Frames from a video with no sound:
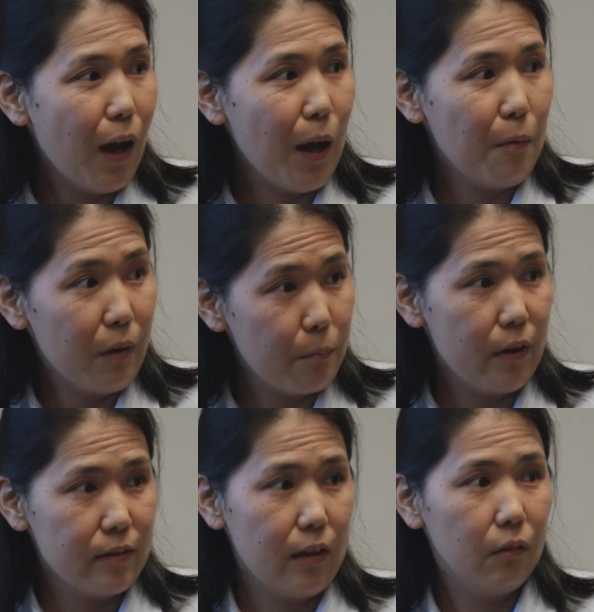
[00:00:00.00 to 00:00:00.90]
um,
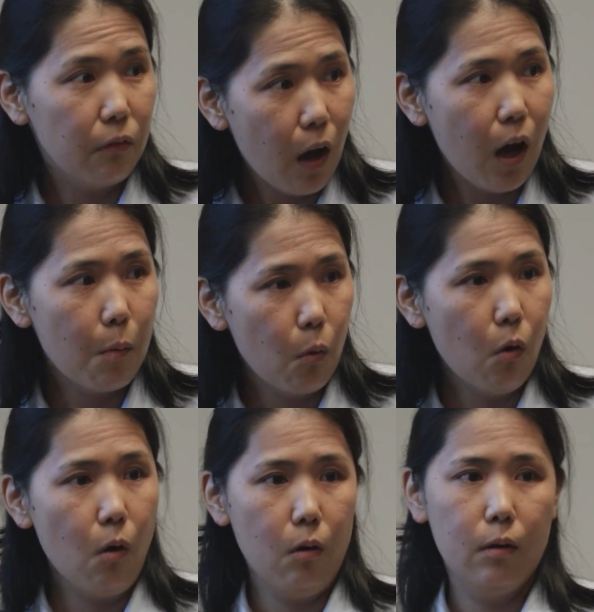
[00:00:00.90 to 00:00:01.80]
represent far
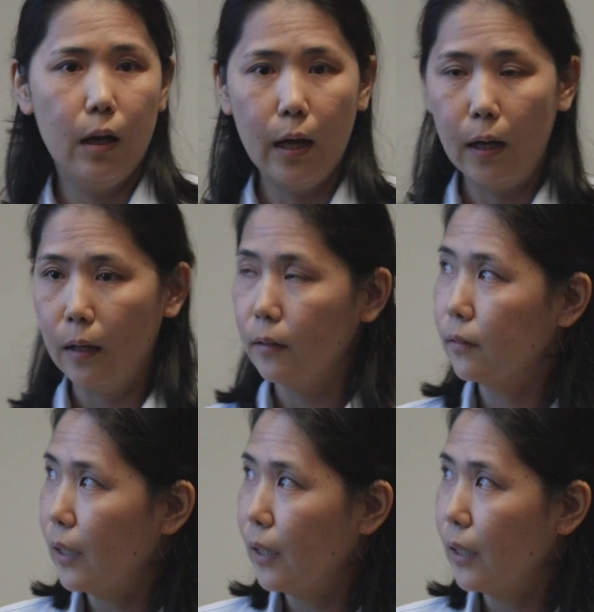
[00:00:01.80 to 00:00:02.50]
more uh,